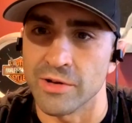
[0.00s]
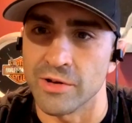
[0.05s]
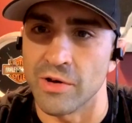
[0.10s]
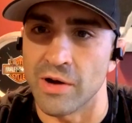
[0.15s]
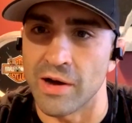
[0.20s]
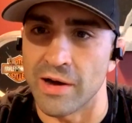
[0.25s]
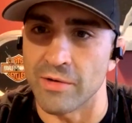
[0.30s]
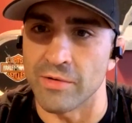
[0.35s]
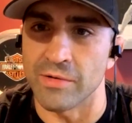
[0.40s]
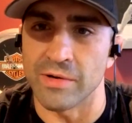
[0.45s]

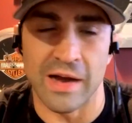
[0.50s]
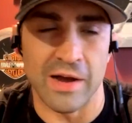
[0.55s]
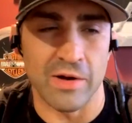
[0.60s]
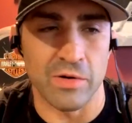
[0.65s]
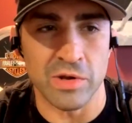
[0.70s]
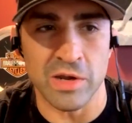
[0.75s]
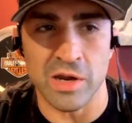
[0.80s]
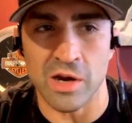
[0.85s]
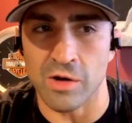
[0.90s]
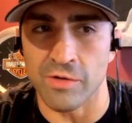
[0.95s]
I
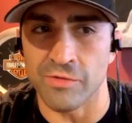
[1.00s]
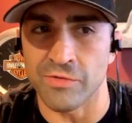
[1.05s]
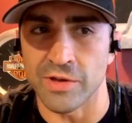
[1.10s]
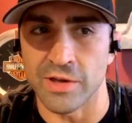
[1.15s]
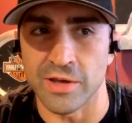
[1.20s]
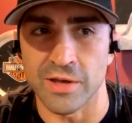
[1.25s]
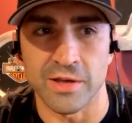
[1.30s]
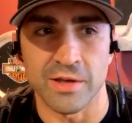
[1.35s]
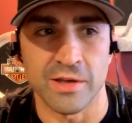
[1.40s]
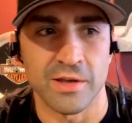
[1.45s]
don't care if
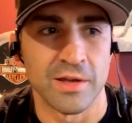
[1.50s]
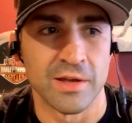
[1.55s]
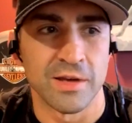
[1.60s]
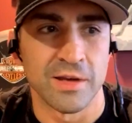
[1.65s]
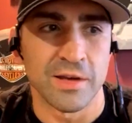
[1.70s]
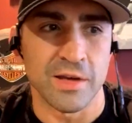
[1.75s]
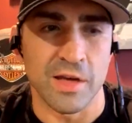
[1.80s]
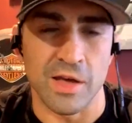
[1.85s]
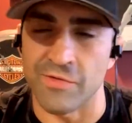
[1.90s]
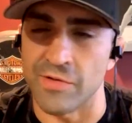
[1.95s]
he
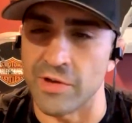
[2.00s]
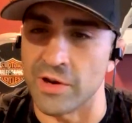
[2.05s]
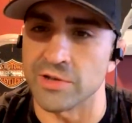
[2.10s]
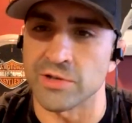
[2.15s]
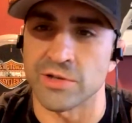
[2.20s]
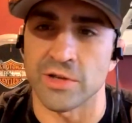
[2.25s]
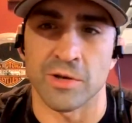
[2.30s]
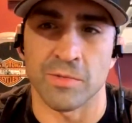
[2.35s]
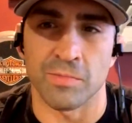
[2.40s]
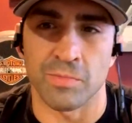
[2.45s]

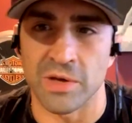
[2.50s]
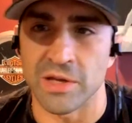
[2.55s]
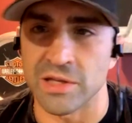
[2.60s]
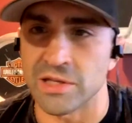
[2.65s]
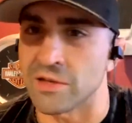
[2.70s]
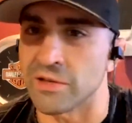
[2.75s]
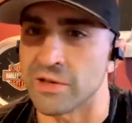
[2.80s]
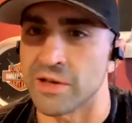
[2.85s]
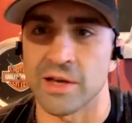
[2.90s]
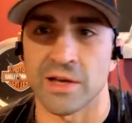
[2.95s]
doesn't compete
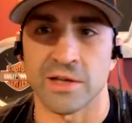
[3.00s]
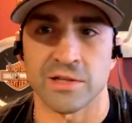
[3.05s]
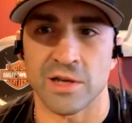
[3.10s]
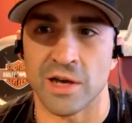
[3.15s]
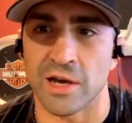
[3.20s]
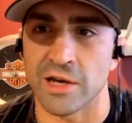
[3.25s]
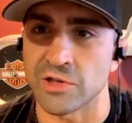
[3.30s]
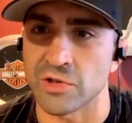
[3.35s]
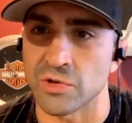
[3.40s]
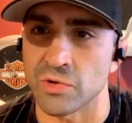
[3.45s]
till he hits
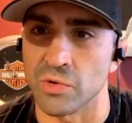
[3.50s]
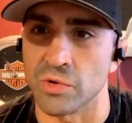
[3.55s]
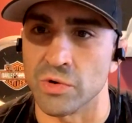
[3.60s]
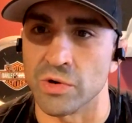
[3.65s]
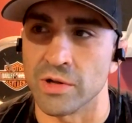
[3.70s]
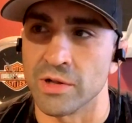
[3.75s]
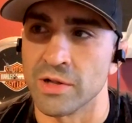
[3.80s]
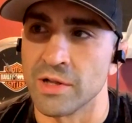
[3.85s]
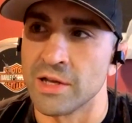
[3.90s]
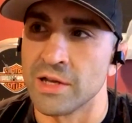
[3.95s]
high
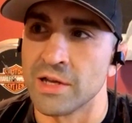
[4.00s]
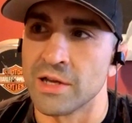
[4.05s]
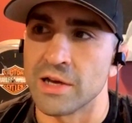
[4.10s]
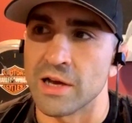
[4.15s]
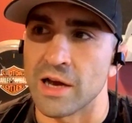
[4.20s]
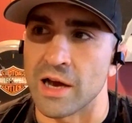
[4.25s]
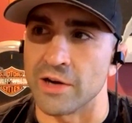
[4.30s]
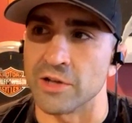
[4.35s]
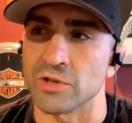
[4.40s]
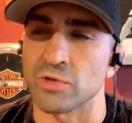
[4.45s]
school.
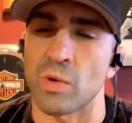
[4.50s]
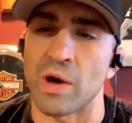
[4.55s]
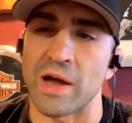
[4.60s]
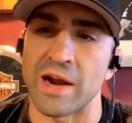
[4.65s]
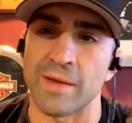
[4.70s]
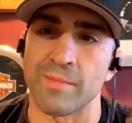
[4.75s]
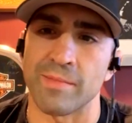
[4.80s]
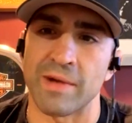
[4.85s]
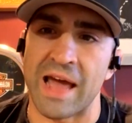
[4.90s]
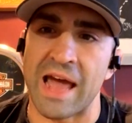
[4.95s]
I just
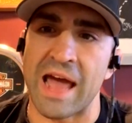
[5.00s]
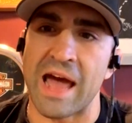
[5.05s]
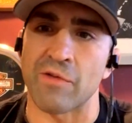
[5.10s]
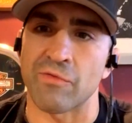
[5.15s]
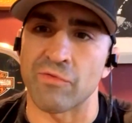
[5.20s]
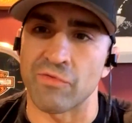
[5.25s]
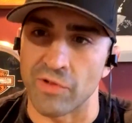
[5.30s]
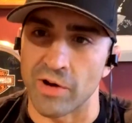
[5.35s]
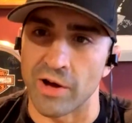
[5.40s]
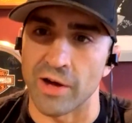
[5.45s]
want him to
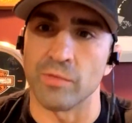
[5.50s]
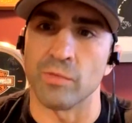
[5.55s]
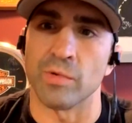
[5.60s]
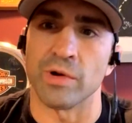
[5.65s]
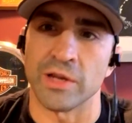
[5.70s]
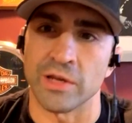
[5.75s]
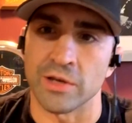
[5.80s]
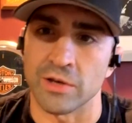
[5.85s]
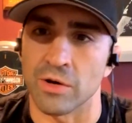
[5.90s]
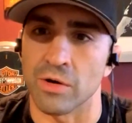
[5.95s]
have fun
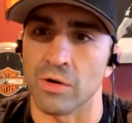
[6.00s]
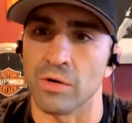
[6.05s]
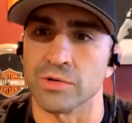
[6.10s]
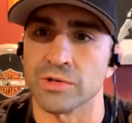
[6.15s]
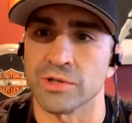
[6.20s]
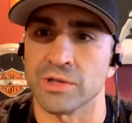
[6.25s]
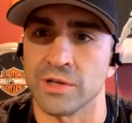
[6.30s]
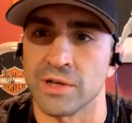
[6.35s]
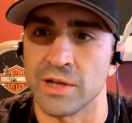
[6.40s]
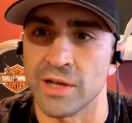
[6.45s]
when he
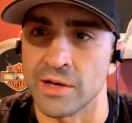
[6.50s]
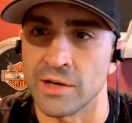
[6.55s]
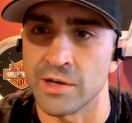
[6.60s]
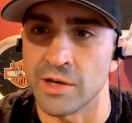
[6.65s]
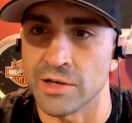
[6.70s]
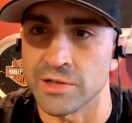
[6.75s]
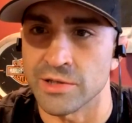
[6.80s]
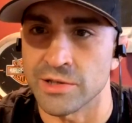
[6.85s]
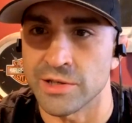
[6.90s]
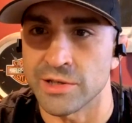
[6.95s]
goes and
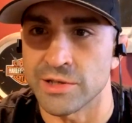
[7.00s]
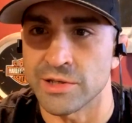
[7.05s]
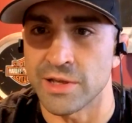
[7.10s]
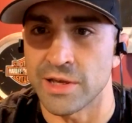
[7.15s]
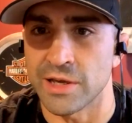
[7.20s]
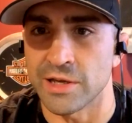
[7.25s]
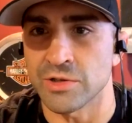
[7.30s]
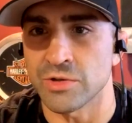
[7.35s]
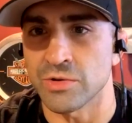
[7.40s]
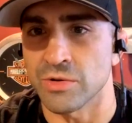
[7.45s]
does these
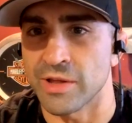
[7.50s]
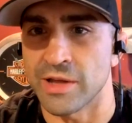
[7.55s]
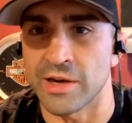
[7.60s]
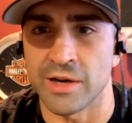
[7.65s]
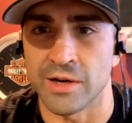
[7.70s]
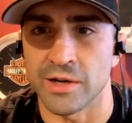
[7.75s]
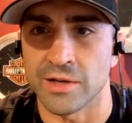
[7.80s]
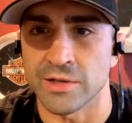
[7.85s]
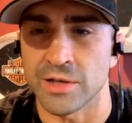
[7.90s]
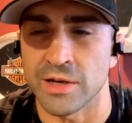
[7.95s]
things, so that
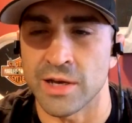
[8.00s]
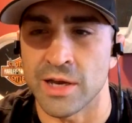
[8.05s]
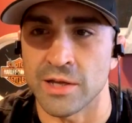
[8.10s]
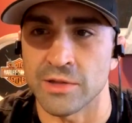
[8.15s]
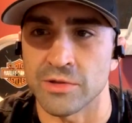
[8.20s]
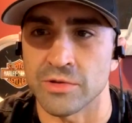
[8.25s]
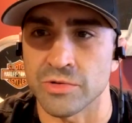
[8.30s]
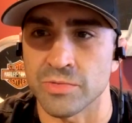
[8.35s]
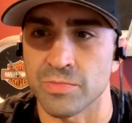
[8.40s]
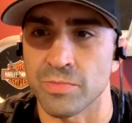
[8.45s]
he doesn't
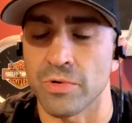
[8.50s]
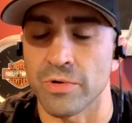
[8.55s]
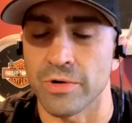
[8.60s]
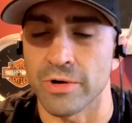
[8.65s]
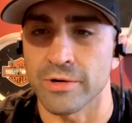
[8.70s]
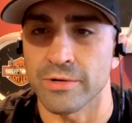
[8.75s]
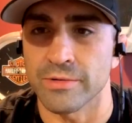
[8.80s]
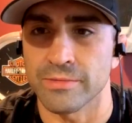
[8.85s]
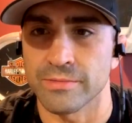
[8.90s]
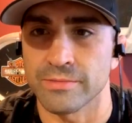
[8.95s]
hate the
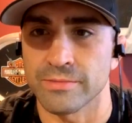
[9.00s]
sport.